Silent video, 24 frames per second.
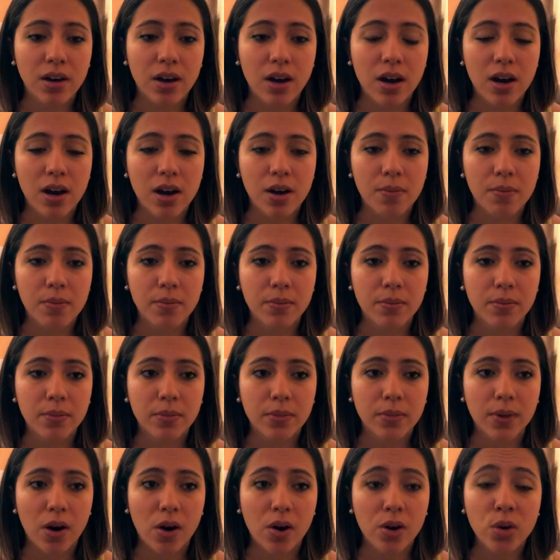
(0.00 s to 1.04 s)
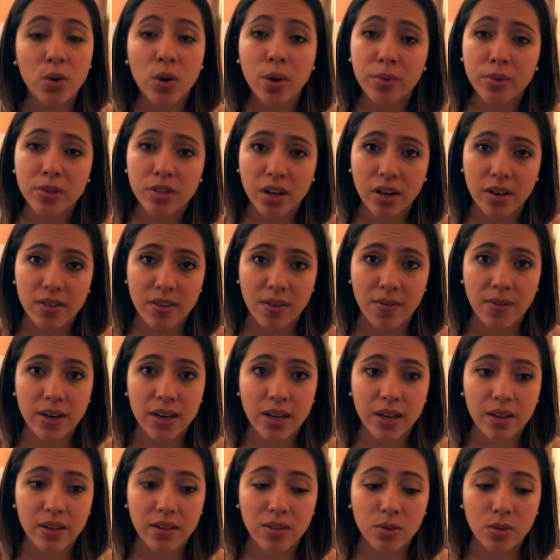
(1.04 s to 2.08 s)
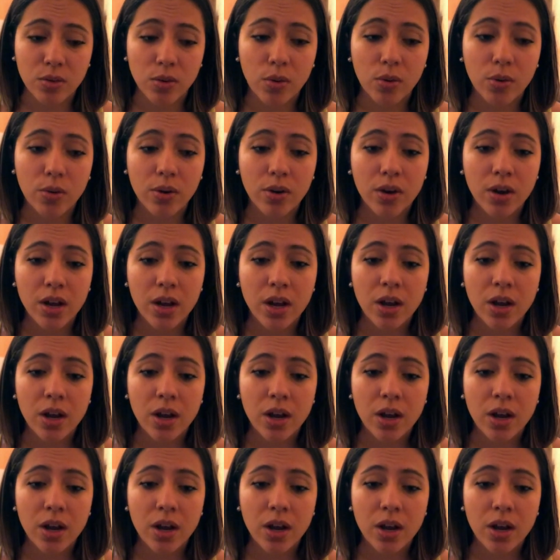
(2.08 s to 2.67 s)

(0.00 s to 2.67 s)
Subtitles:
are you able to get a 70 in school?